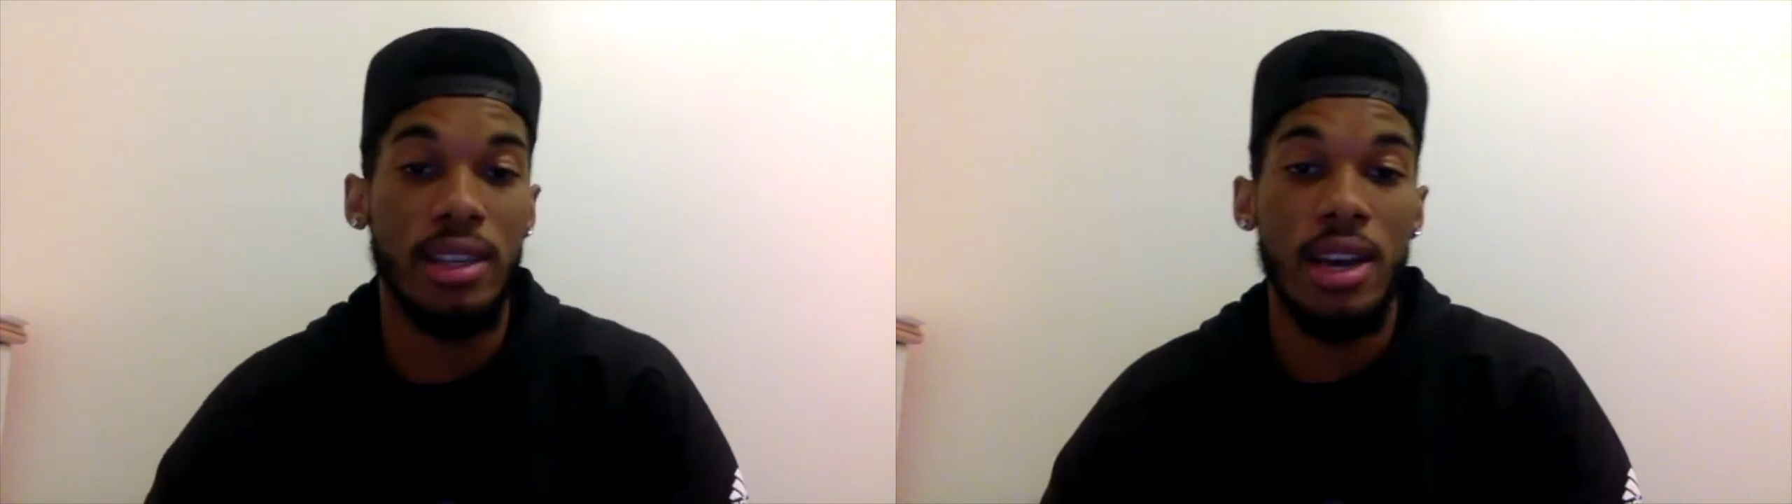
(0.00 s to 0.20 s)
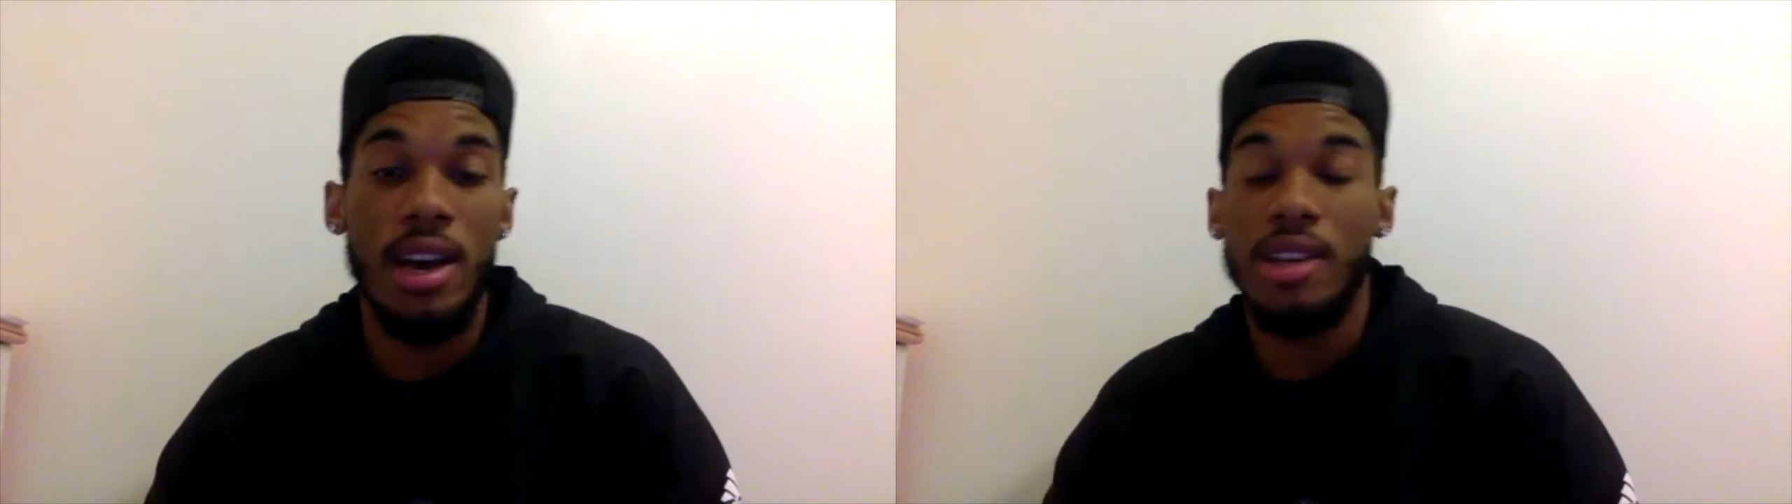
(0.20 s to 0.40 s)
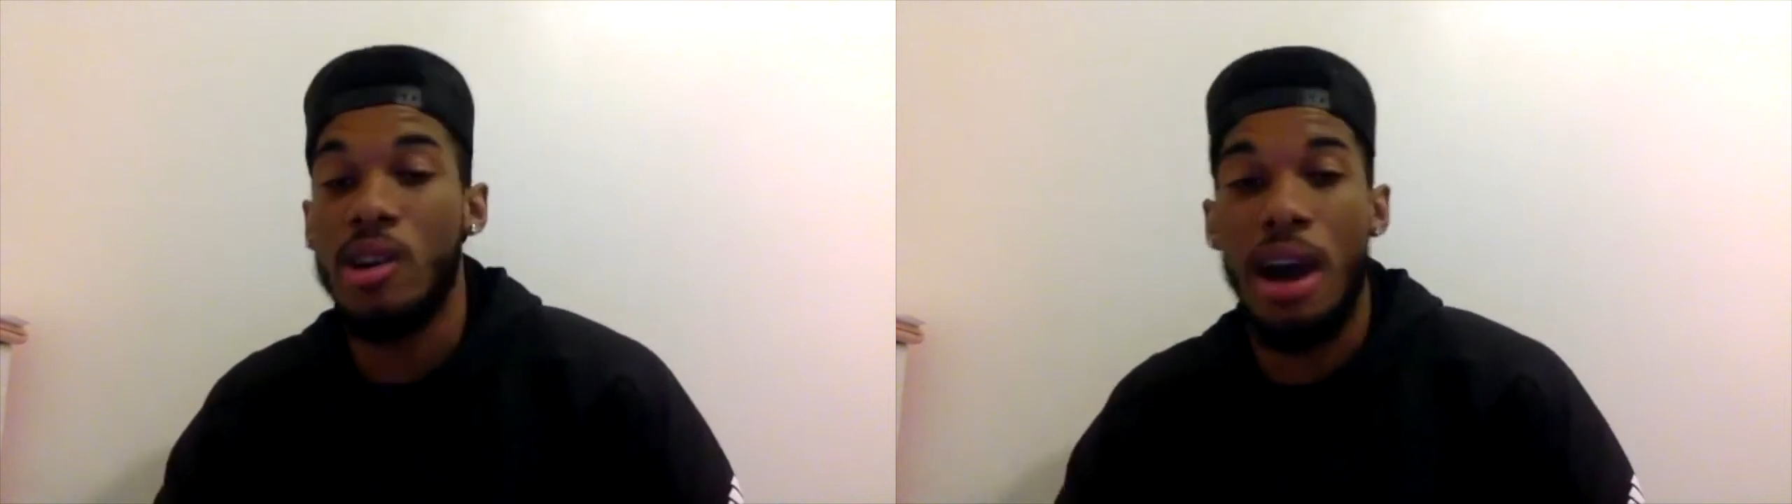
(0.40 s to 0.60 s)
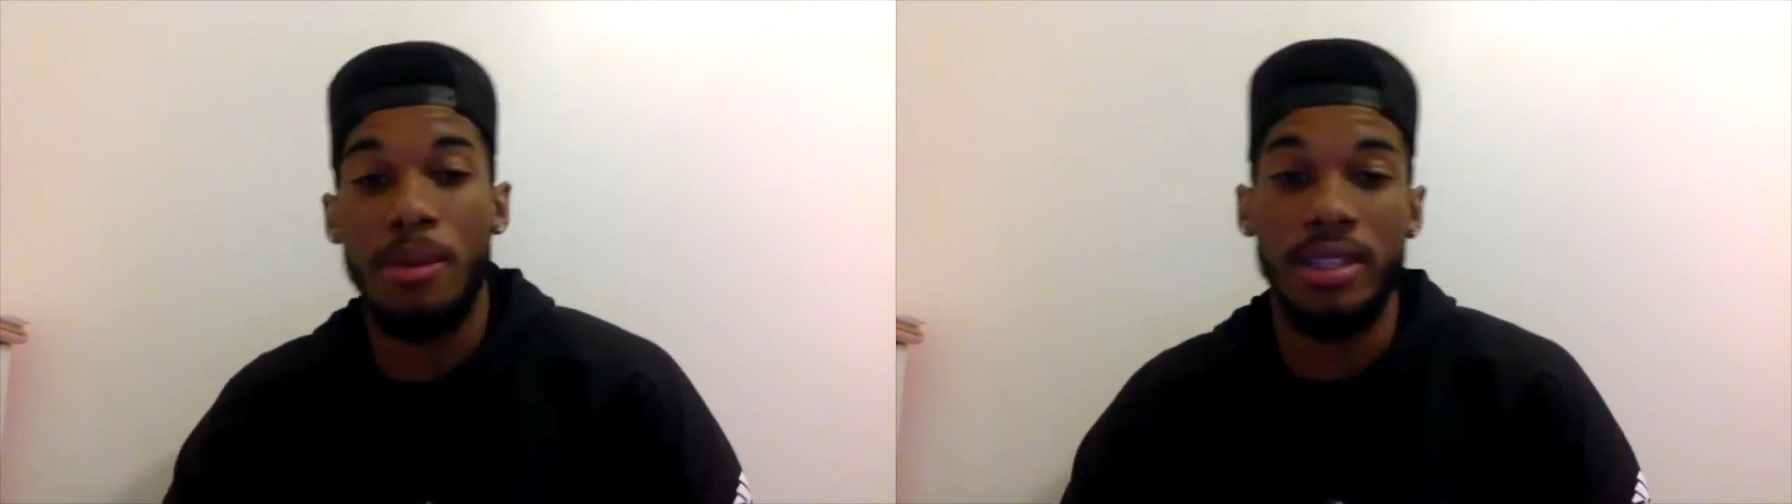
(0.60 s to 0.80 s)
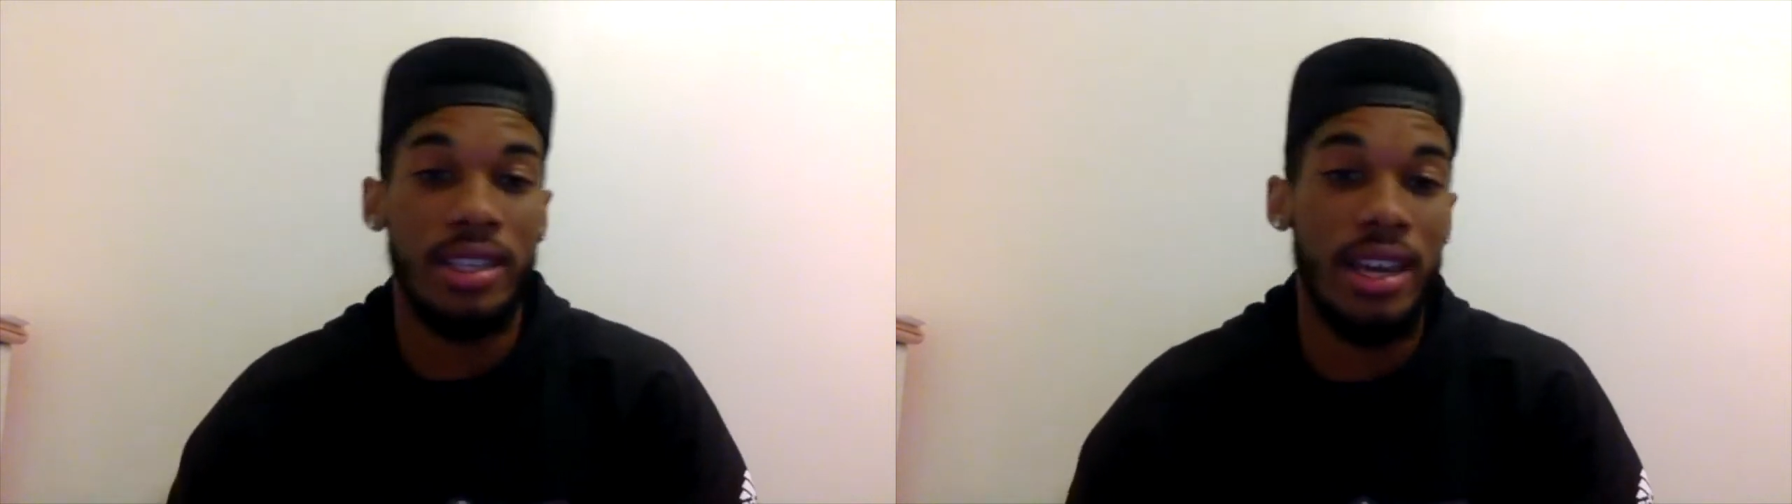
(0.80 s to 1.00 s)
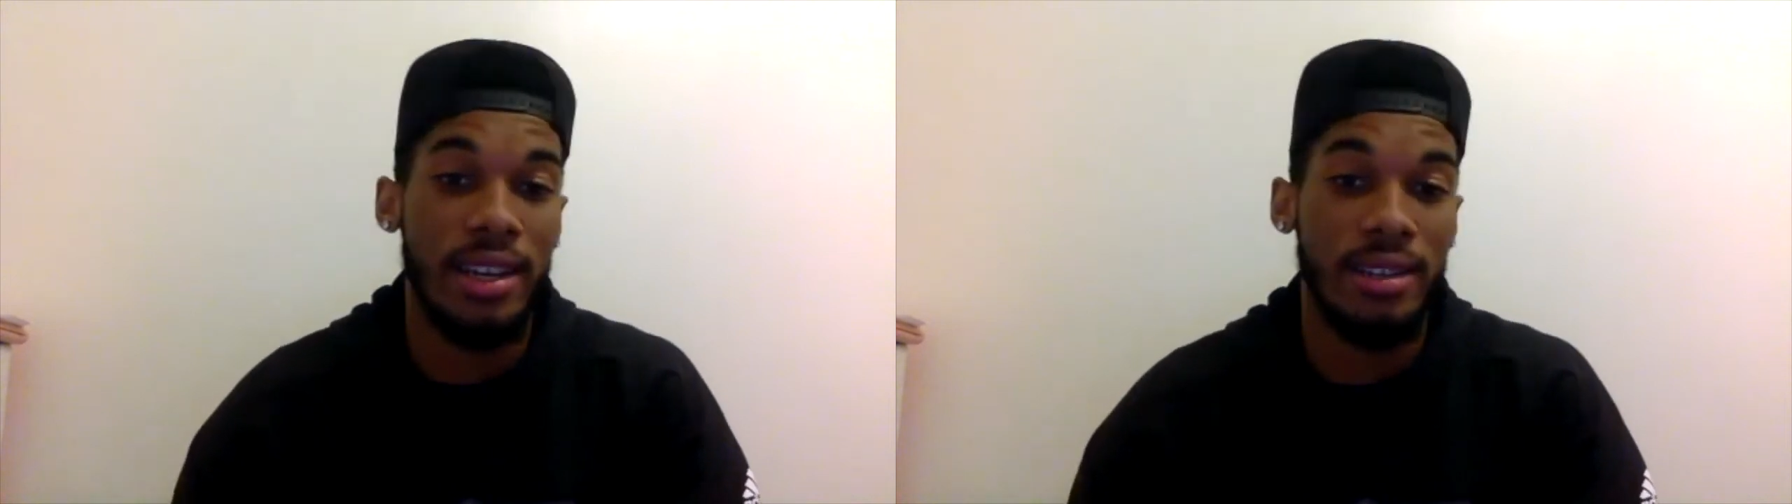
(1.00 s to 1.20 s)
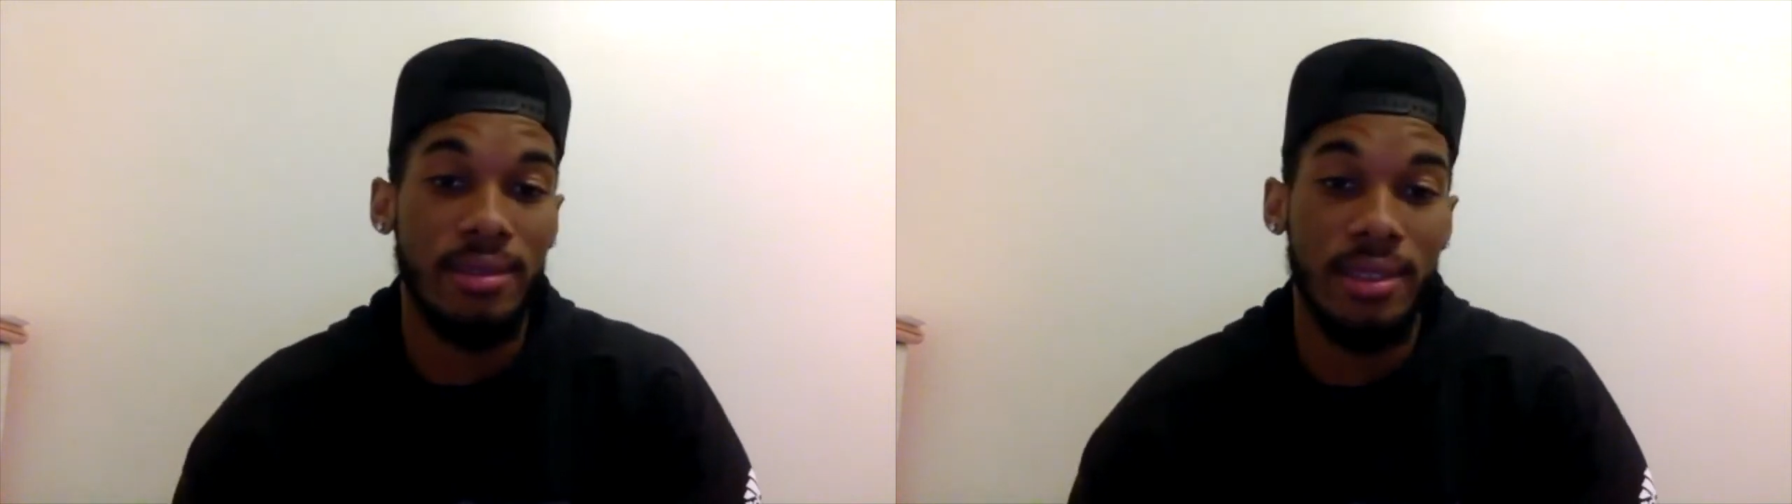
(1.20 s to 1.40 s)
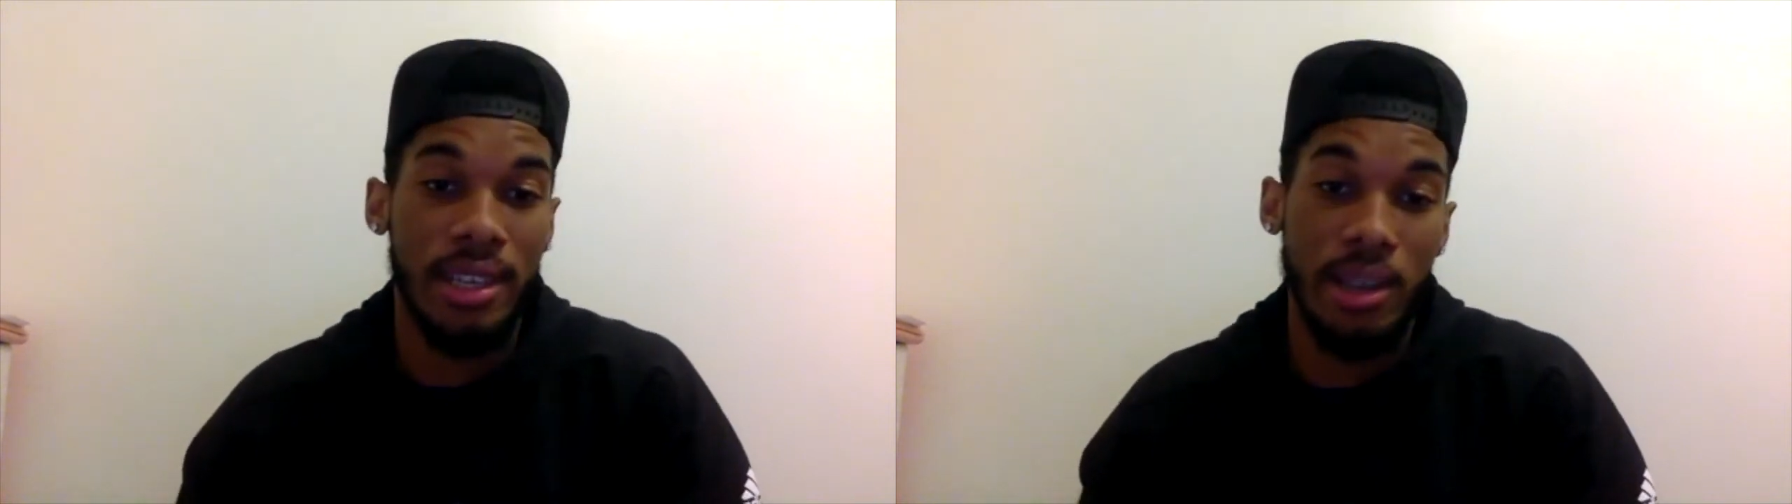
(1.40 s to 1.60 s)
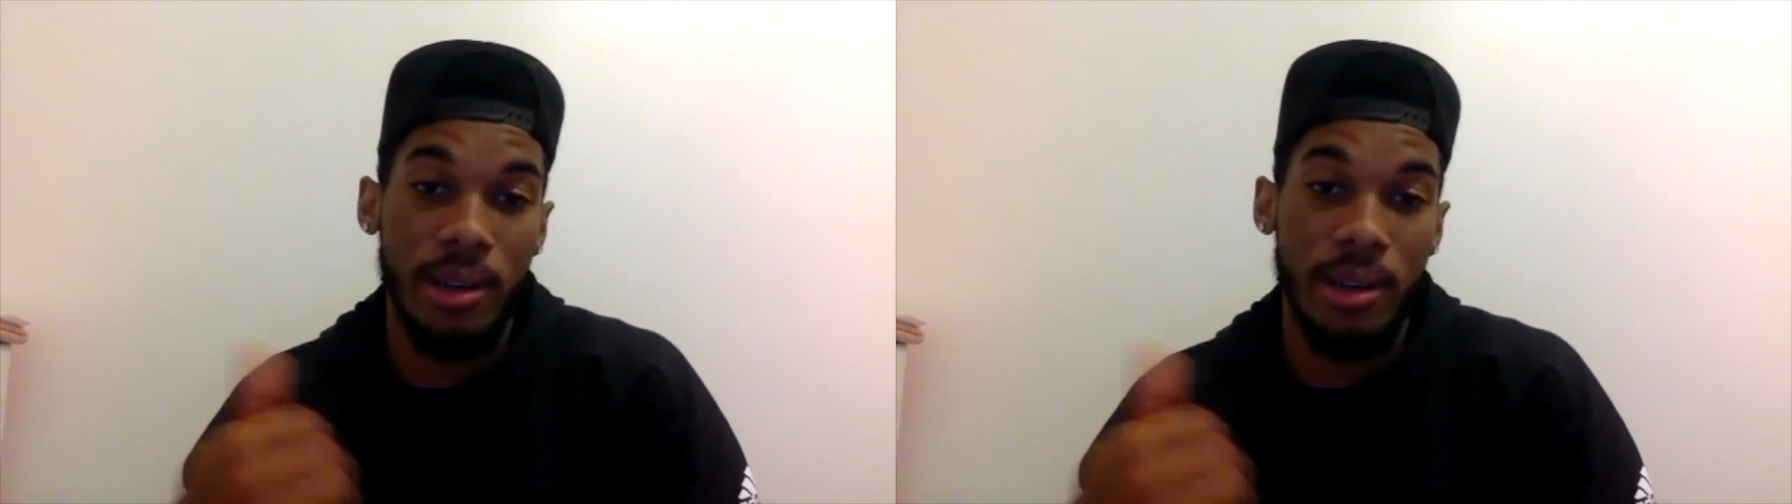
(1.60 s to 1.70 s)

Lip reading: So I would say get on